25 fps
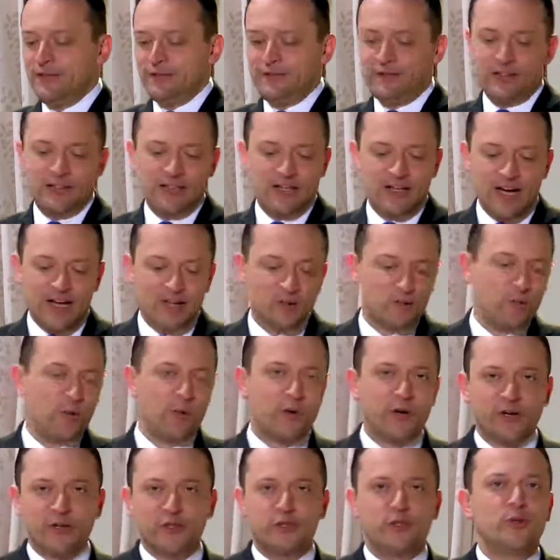for the gospel
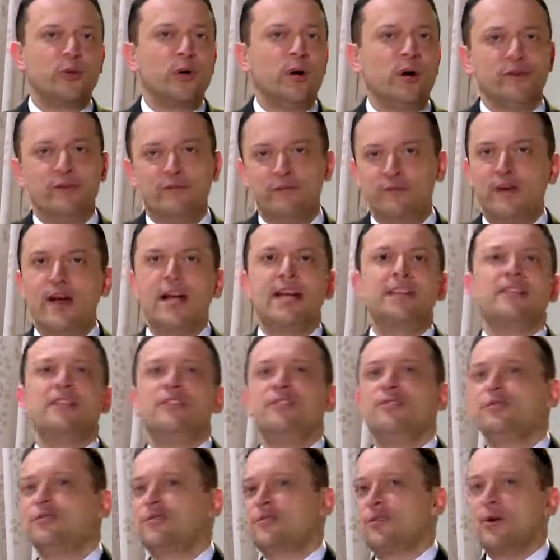worker to go out and find the
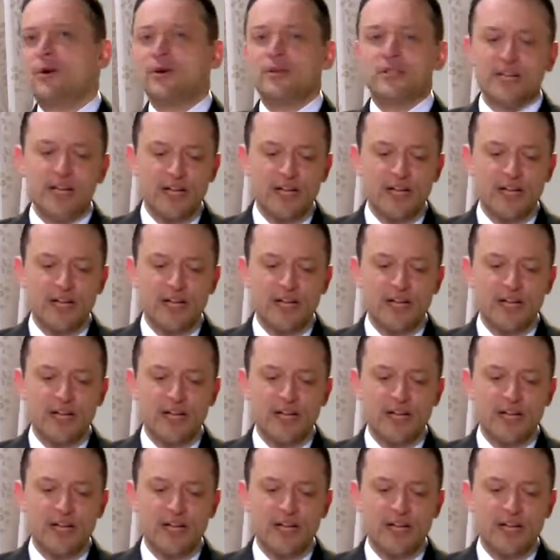new souls,